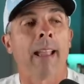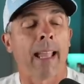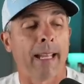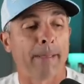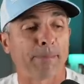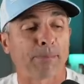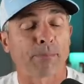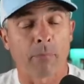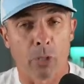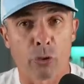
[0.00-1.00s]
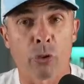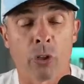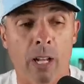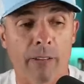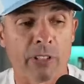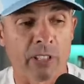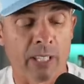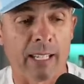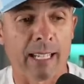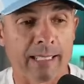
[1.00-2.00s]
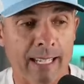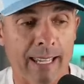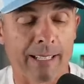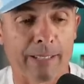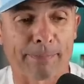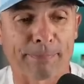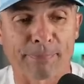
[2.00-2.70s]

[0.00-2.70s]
And sure enough, this kid gets hit.